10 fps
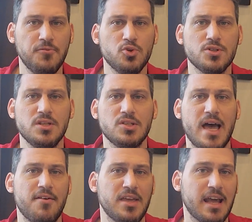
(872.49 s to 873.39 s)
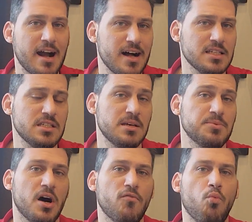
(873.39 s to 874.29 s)
You just need to have a concept
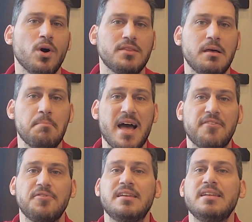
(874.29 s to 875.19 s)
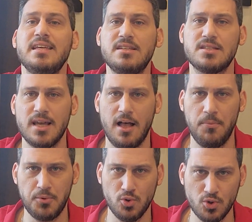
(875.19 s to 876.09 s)
of what the math needs to
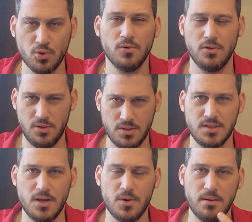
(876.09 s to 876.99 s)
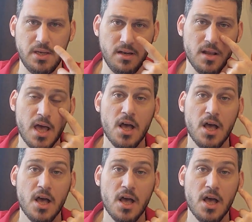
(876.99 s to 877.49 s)
help you do. You understand what I mean?